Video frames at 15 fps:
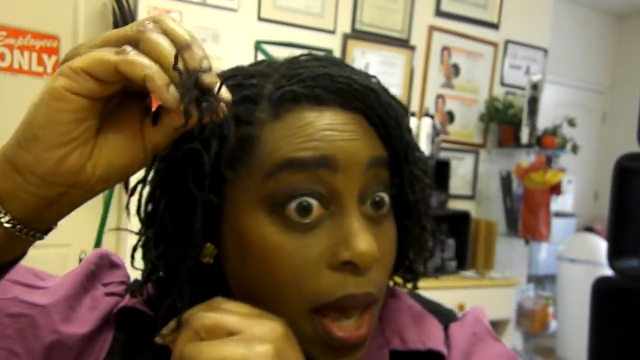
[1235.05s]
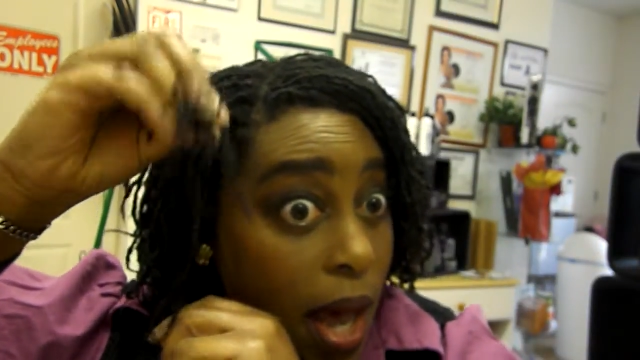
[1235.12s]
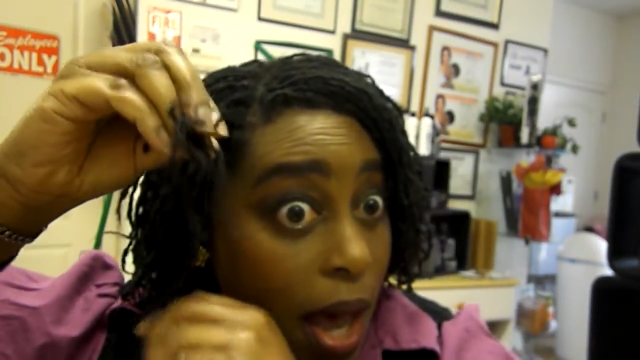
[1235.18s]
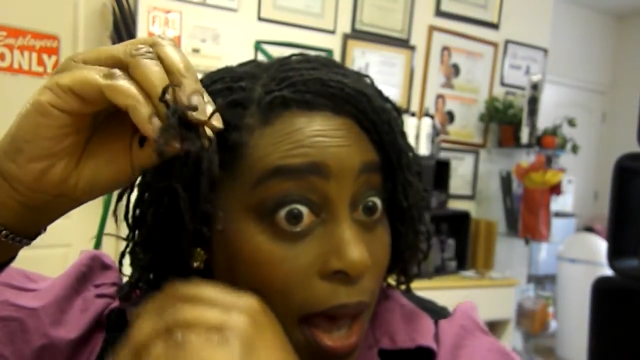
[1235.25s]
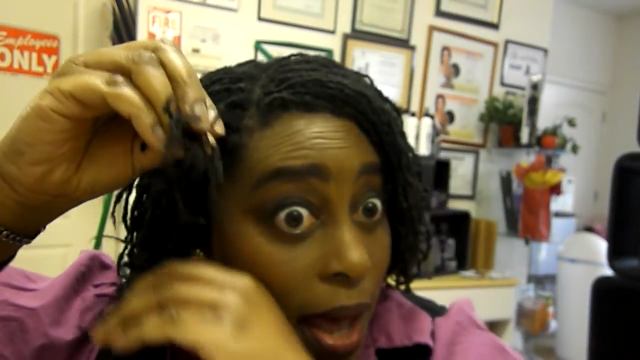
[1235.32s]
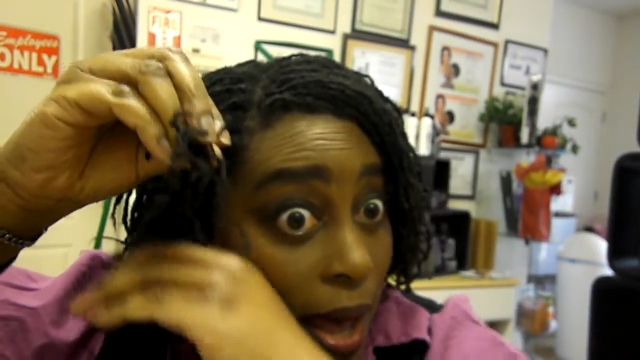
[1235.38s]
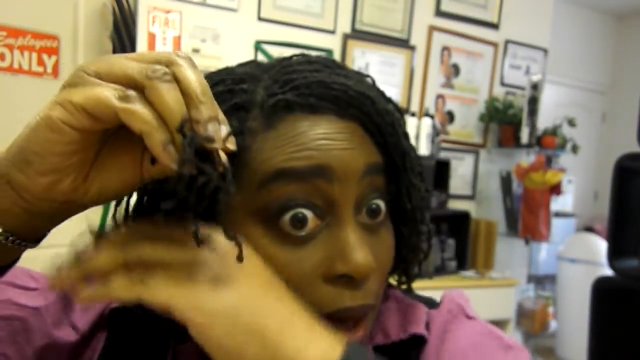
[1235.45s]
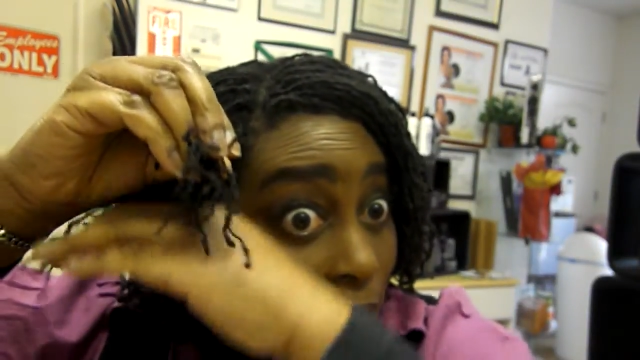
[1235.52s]

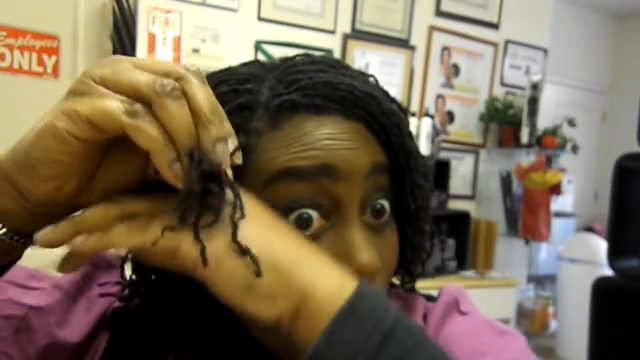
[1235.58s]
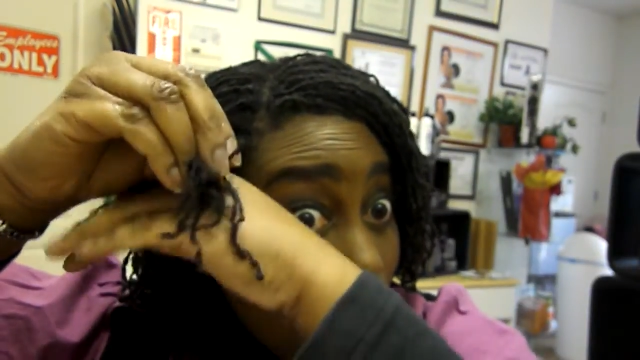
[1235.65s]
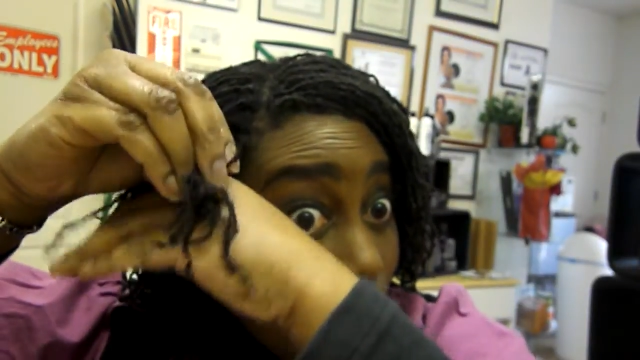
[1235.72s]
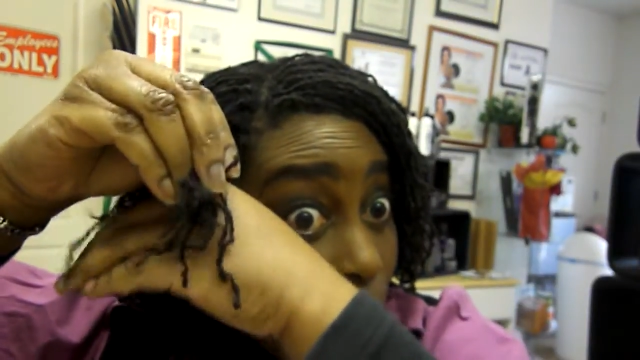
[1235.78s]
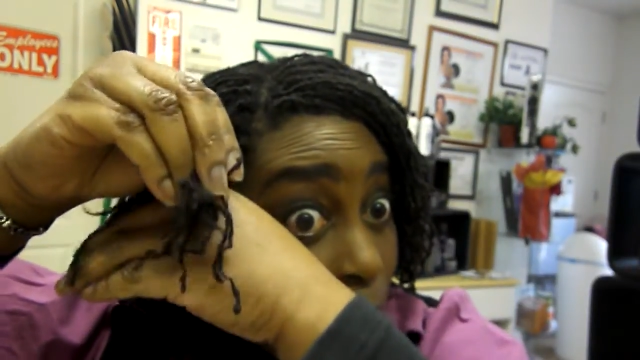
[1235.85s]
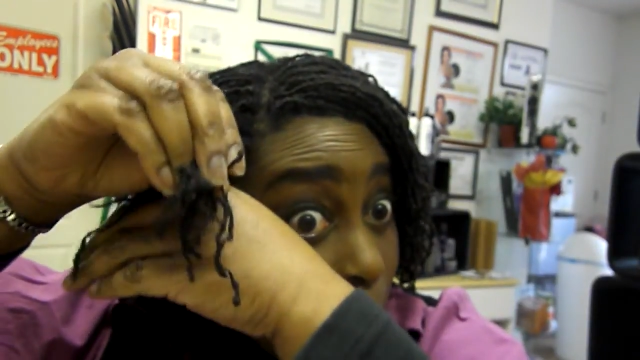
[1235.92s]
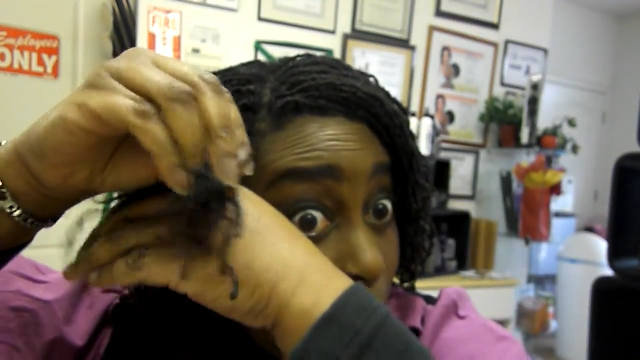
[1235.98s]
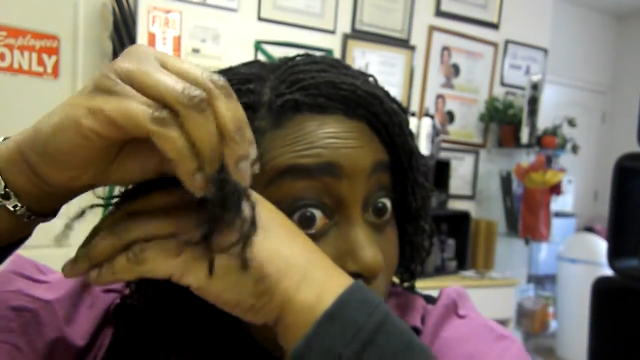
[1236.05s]
I have
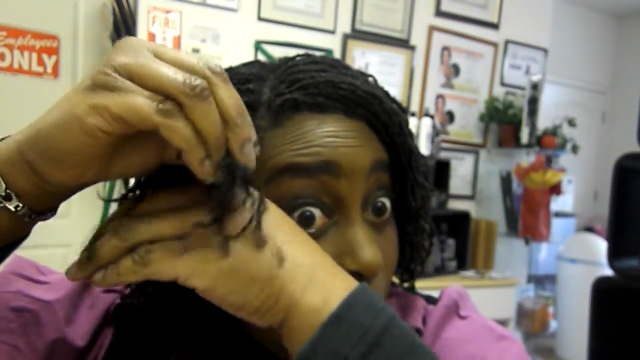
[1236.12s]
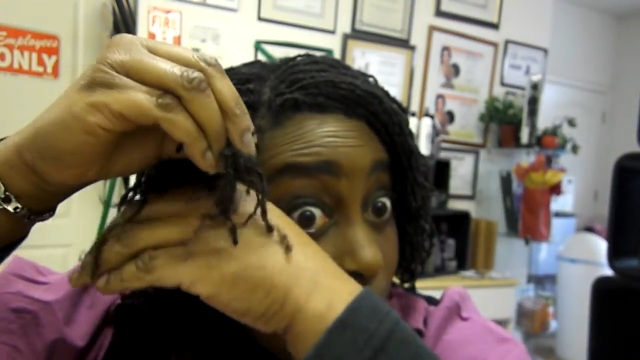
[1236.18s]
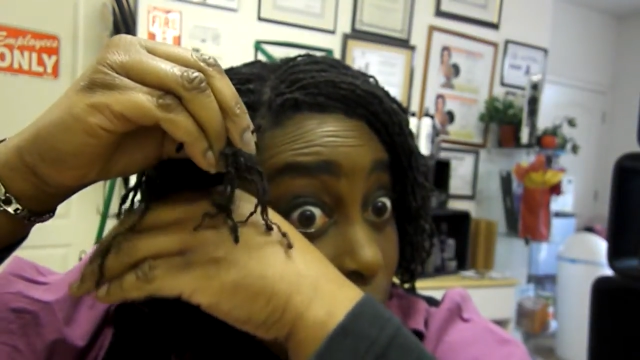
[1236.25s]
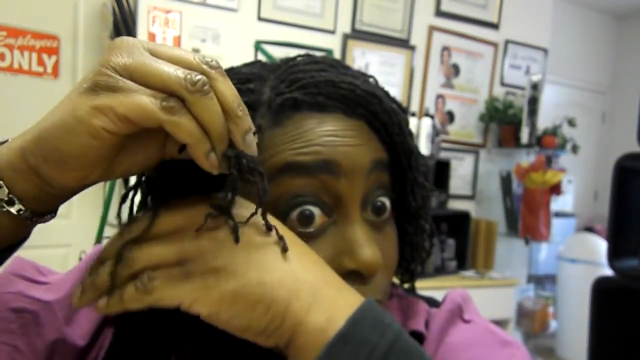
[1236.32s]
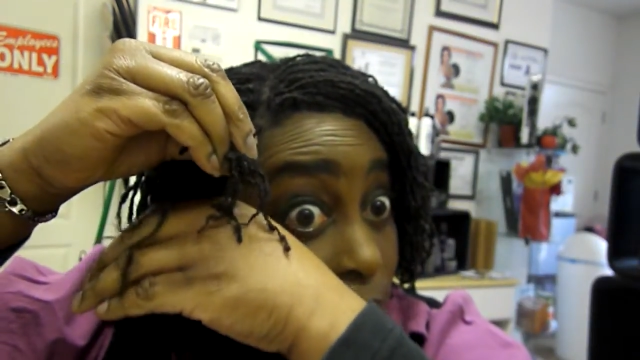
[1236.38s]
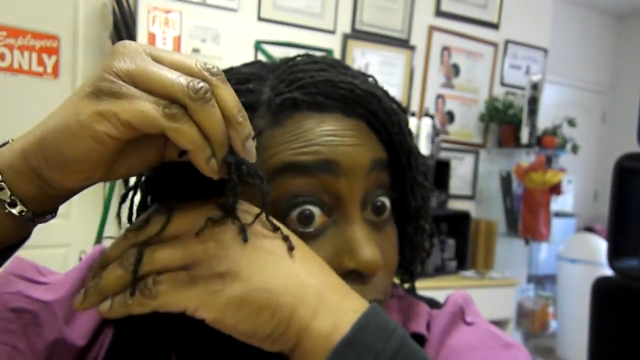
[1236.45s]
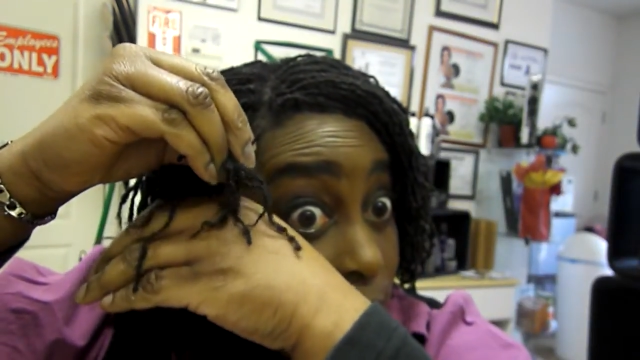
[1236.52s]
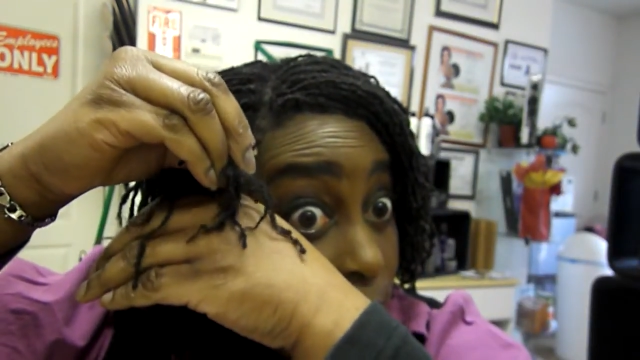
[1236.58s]
little
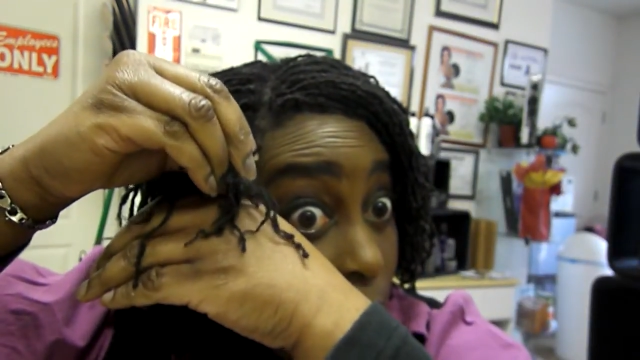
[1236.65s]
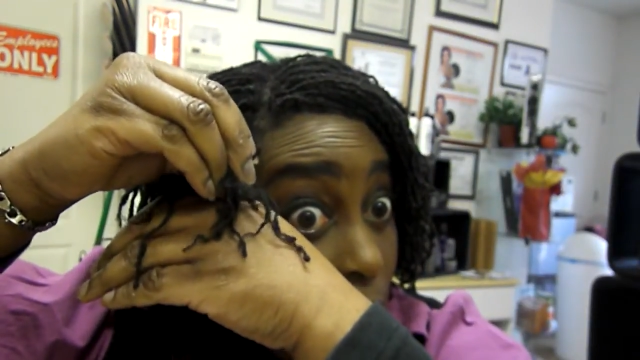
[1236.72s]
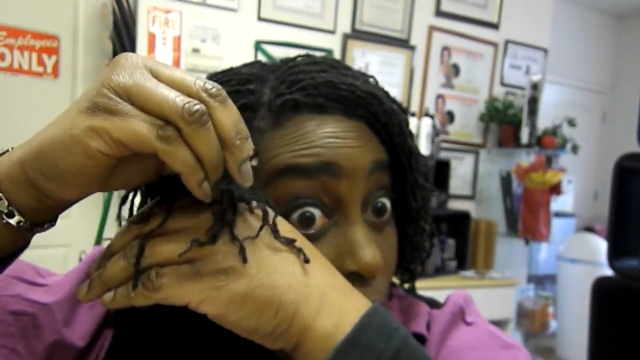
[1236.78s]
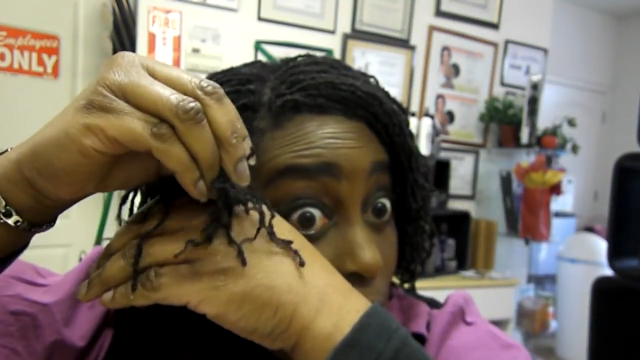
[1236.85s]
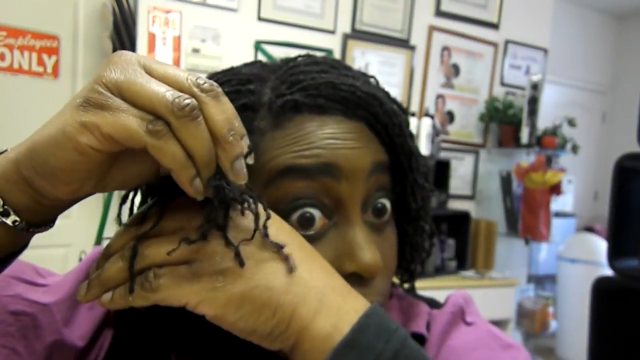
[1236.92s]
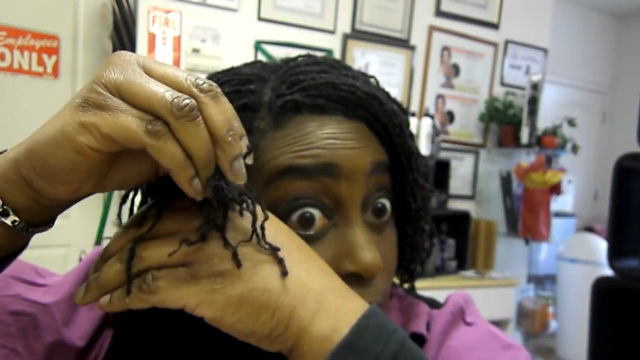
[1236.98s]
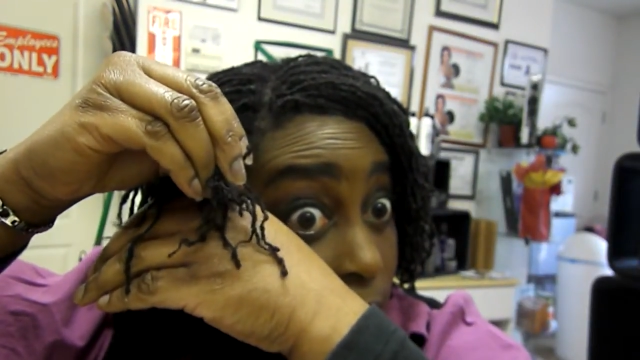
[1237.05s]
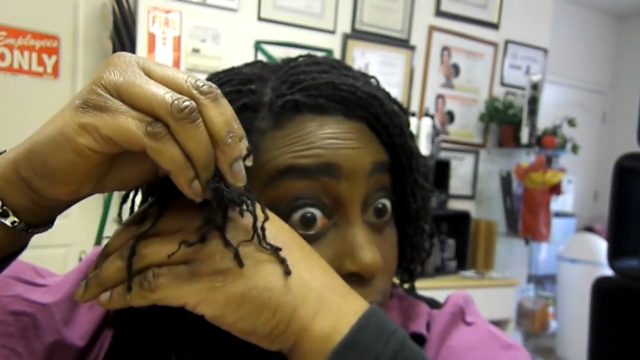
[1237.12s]
buds
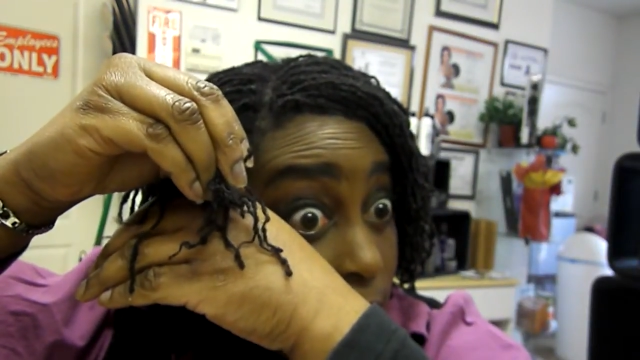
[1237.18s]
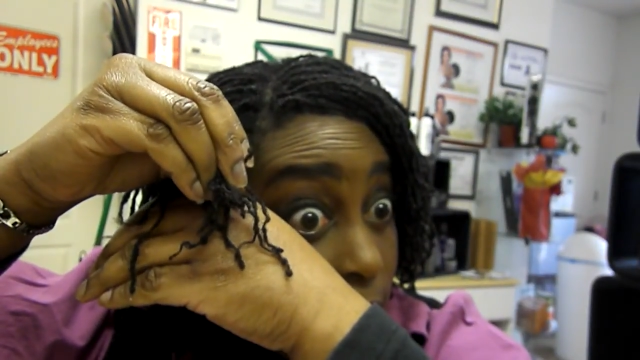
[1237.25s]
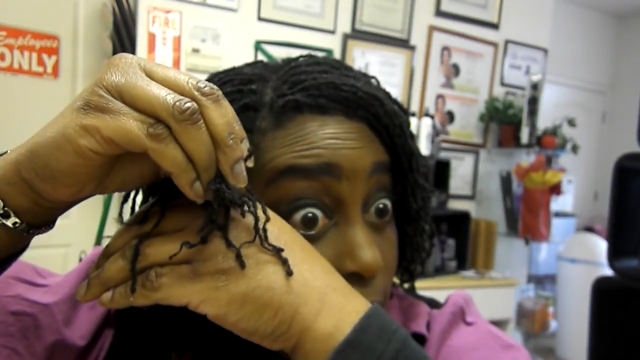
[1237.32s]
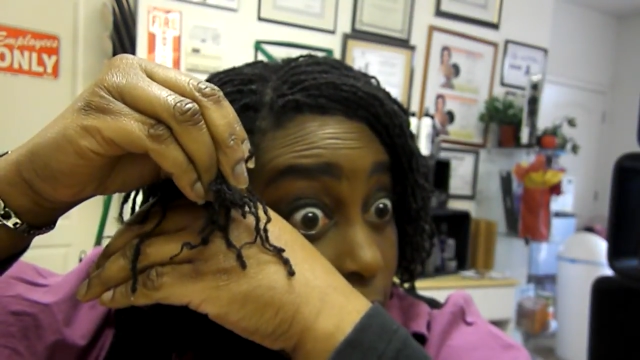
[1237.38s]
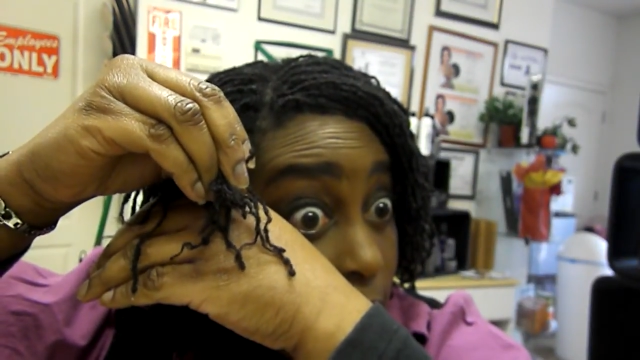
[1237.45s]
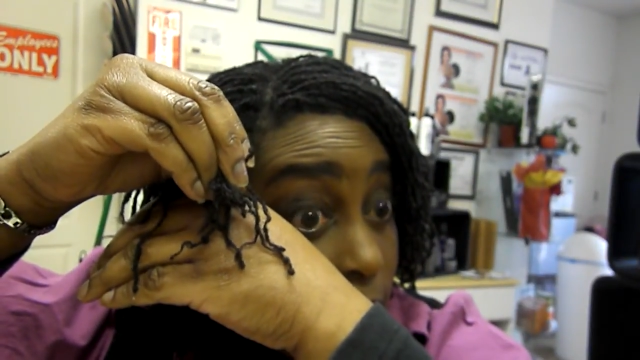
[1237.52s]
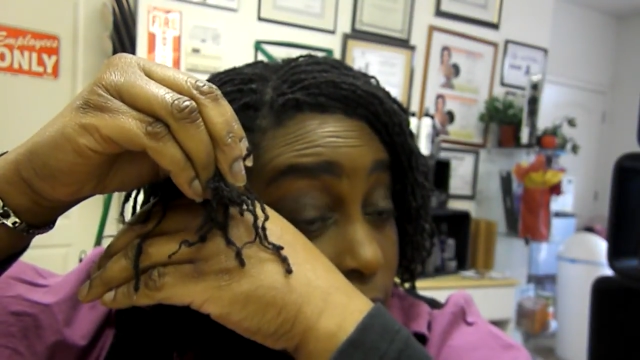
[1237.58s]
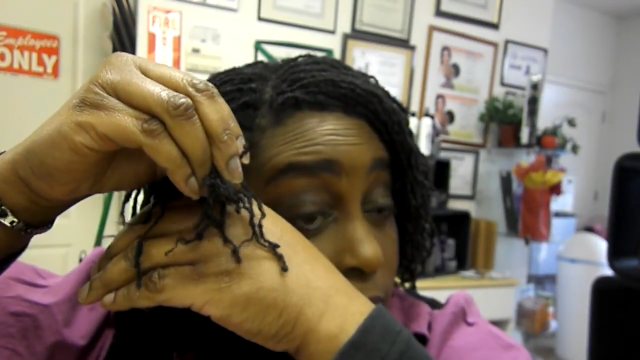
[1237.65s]
on the
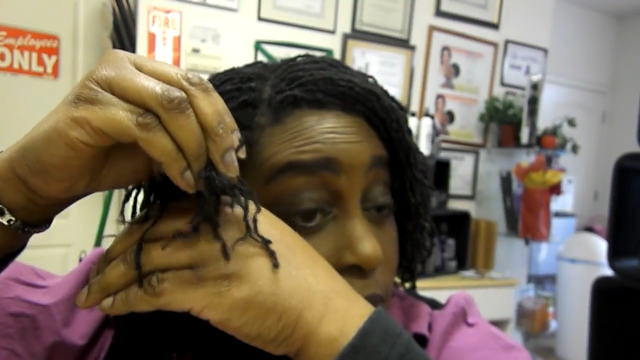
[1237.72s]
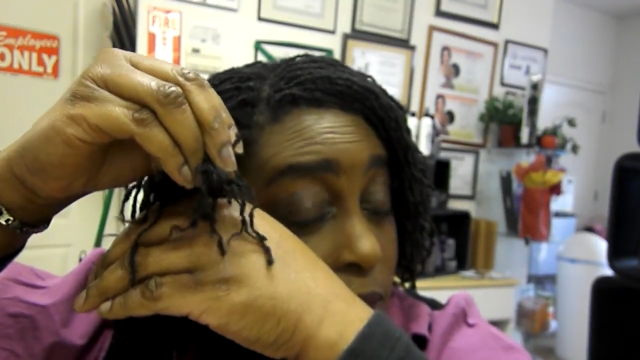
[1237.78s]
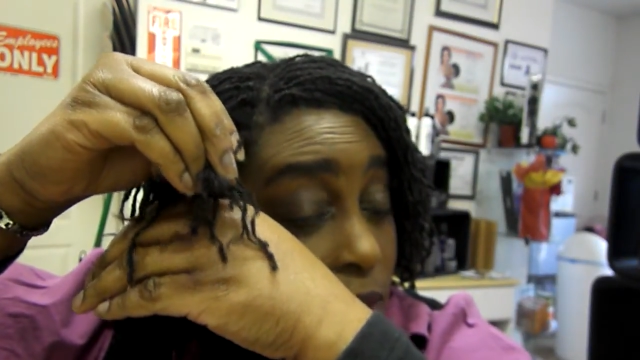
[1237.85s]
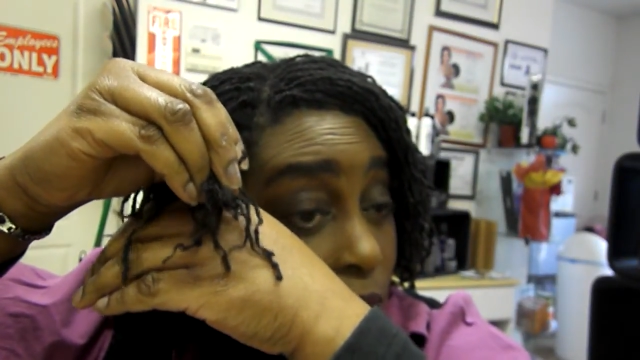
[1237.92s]
ends.